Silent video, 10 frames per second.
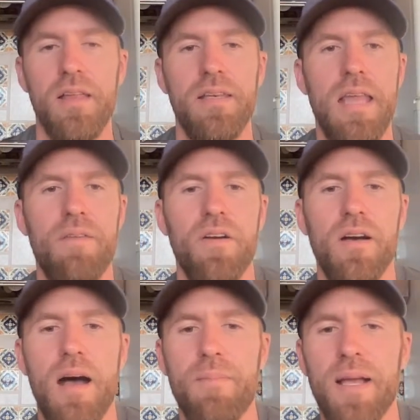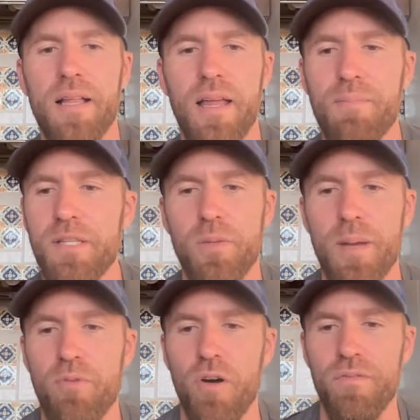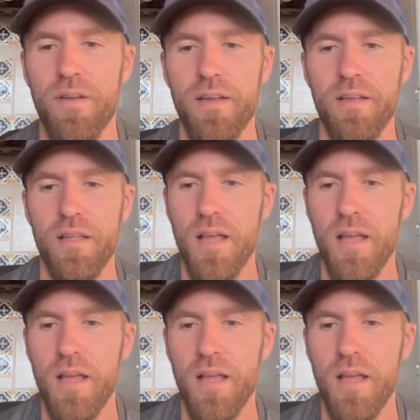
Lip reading: Never am I claiming to be a prophet.